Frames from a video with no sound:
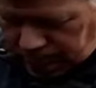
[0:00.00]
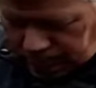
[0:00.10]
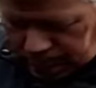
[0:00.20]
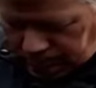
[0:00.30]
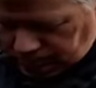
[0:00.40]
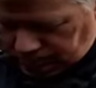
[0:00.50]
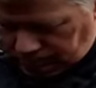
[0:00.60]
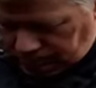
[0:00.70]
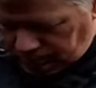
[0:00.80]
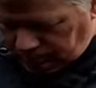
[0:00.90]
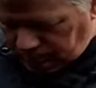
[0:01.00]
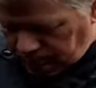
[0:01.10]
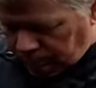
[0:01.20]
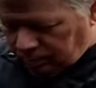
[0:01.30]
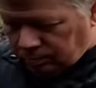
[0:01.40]

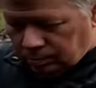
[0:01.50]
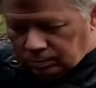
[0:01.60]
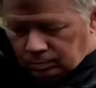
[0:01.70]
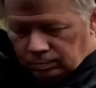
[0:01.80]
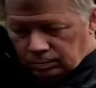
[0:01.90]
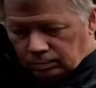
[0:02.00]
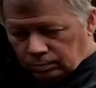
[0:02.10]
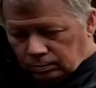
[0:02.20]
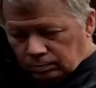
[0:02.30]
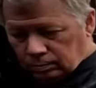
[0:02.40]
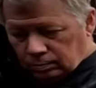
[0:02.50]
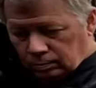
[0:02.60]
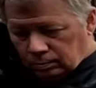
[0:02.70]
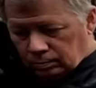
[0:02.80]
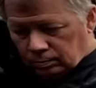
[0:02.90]

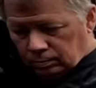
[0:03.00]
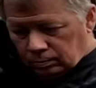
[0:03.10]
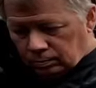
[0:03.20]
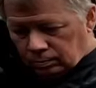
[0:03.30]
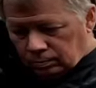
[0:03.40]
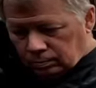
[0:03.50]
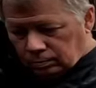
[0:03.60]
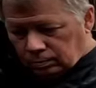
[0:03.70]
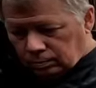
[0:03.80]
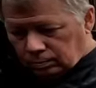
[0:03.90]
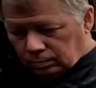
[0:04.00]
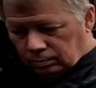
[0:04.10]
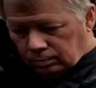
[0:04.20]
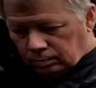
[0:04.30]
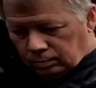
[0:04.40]

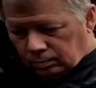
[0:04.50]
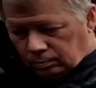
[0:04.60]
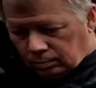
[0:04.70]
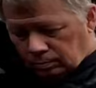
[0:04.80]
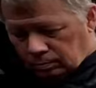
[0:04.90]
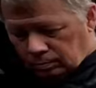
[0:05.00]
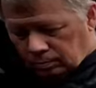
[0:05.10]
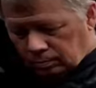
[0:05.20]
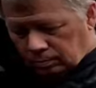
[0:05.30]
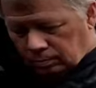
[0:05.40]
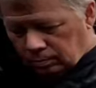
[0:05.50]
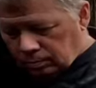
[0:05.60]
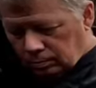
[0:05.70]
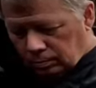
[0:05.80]
This person isn't speaking.